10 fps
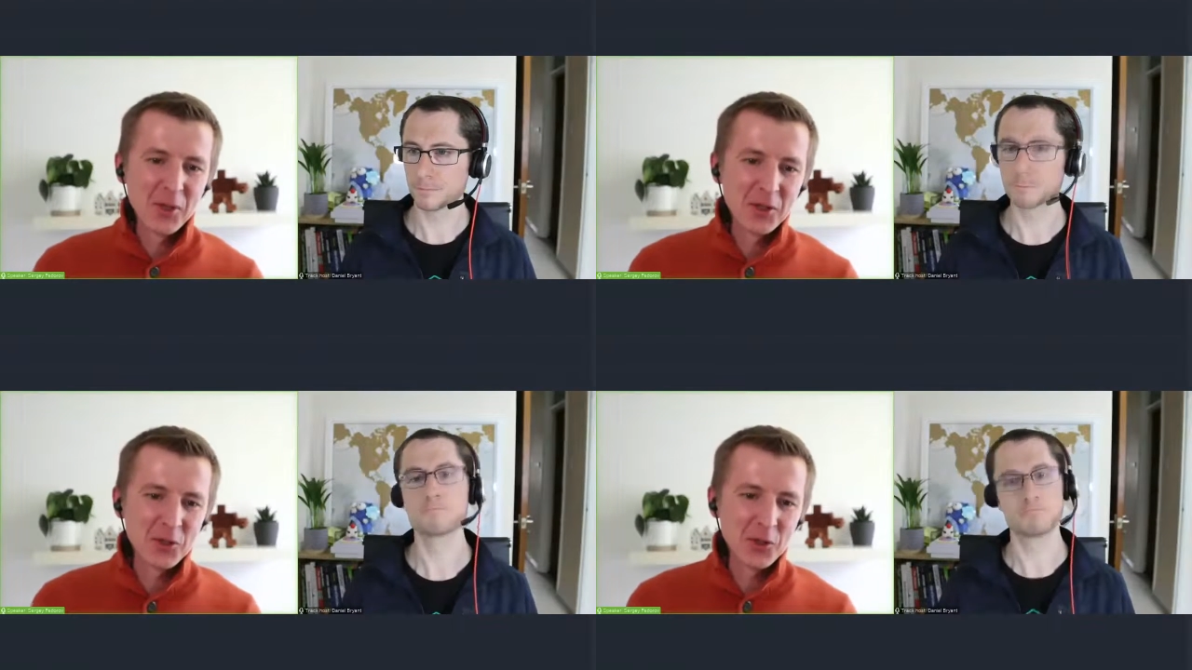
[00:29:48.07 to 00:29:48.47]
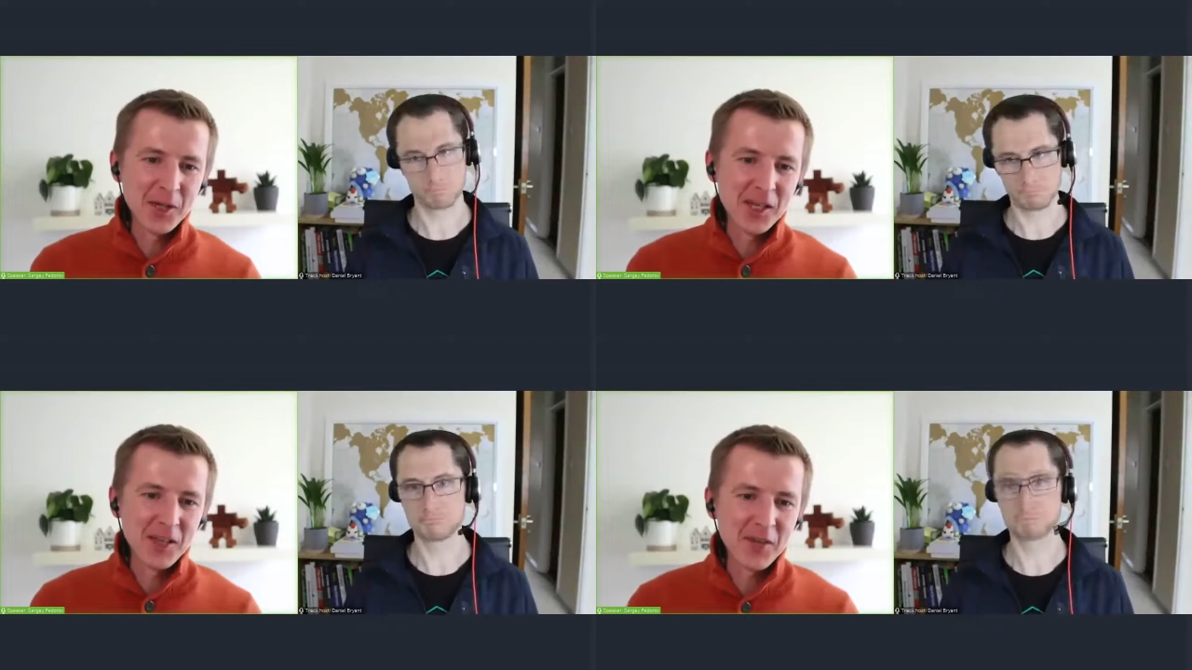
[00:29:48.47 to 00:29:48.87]
Speaker 1: because
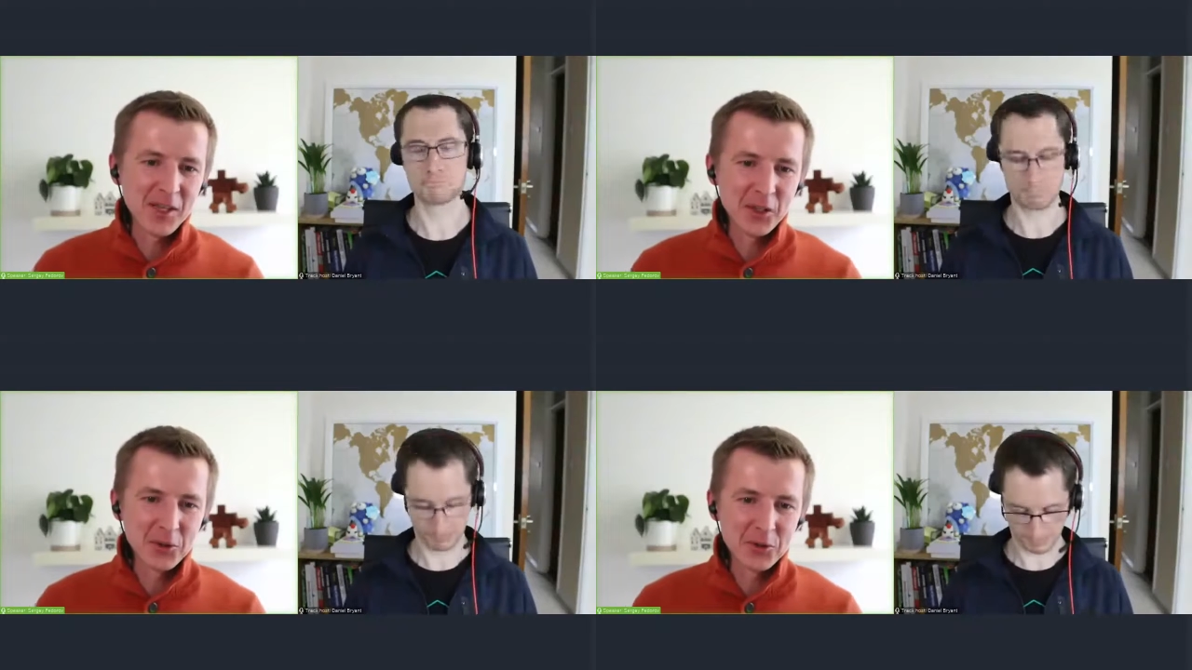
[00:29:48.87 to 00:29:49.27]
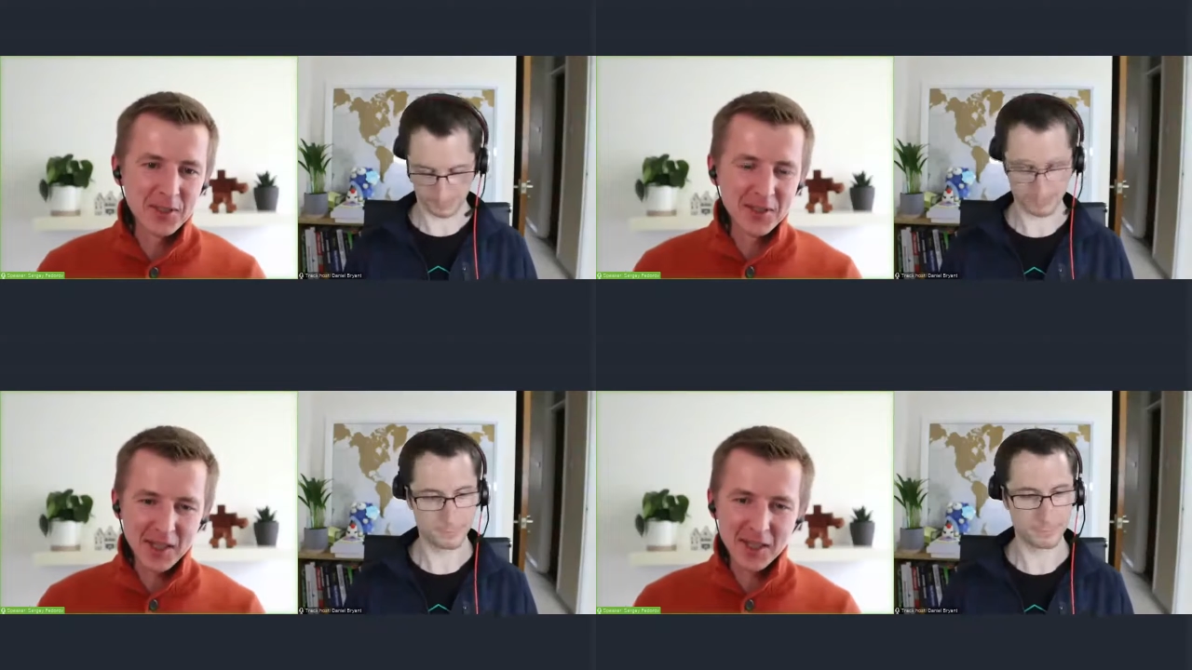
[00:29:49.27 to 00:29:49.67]
you are giving the
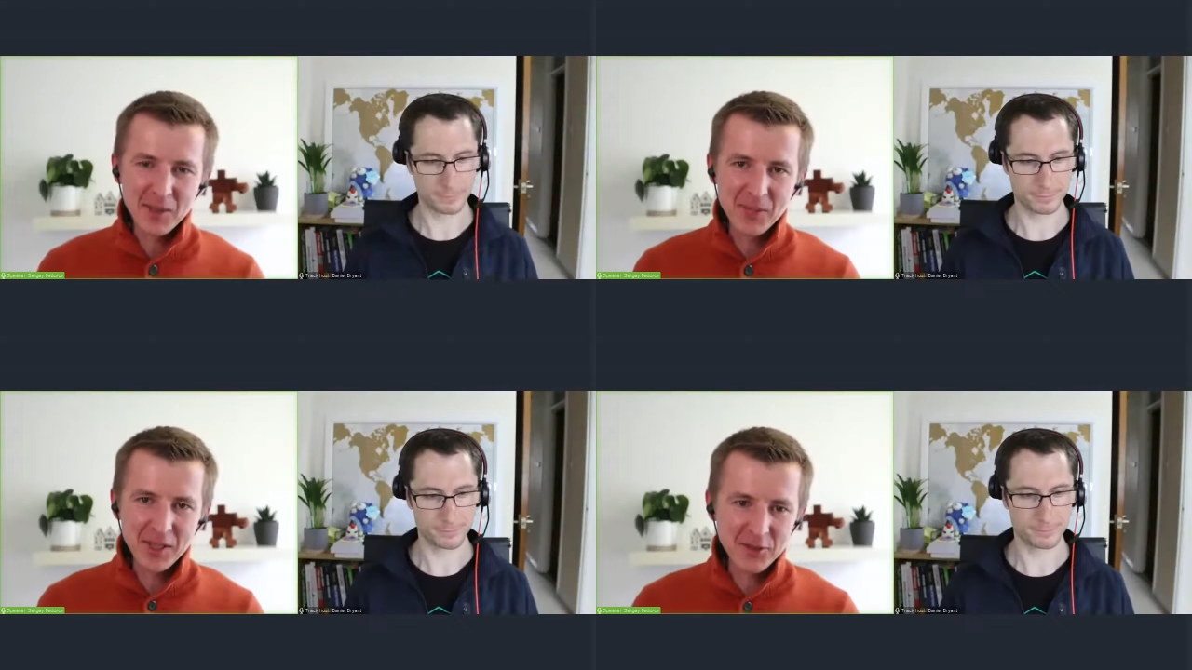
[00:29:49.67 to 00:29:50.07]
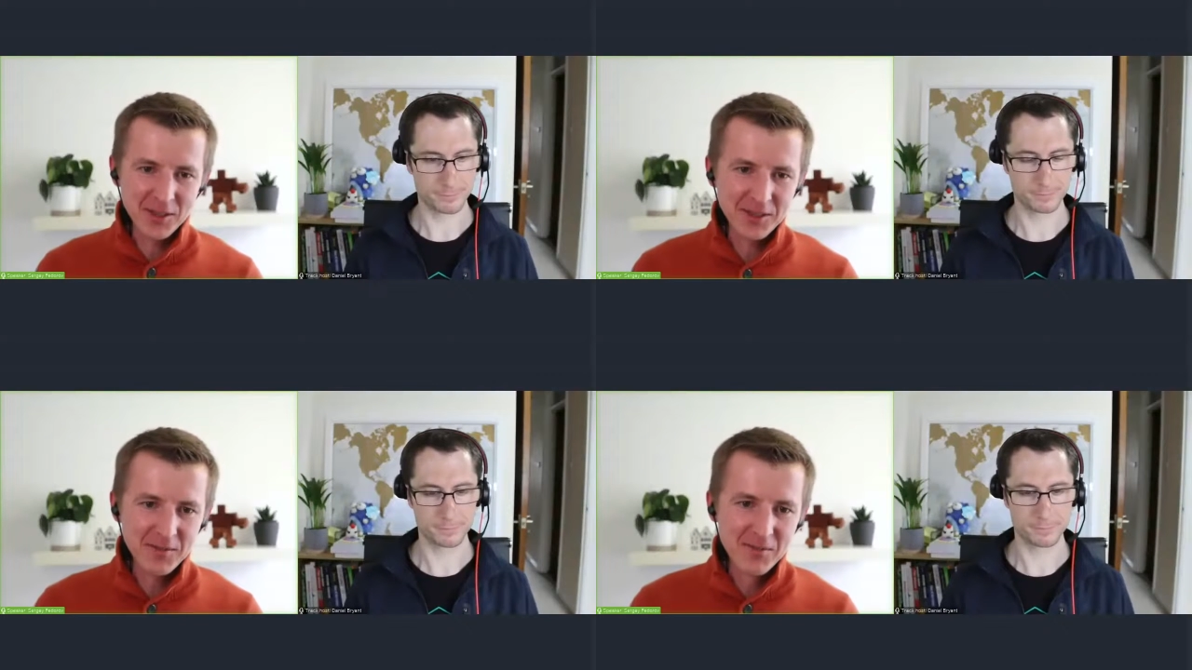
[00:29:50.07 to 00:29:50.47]
user a single ip
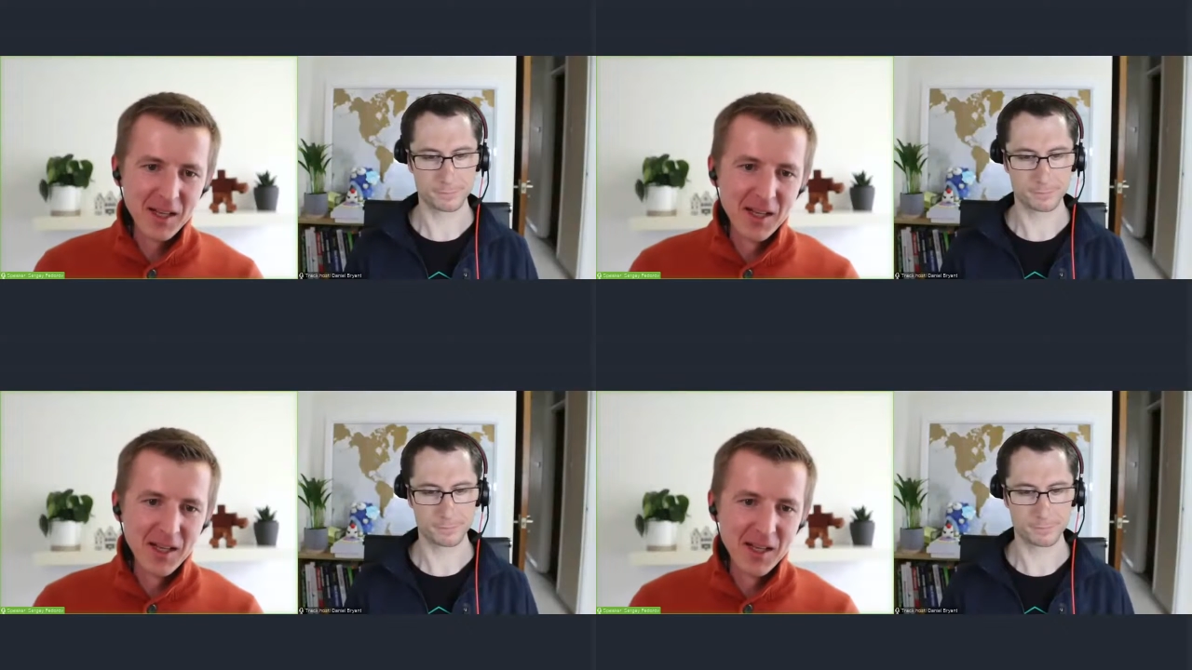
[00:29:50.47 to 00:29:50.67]
address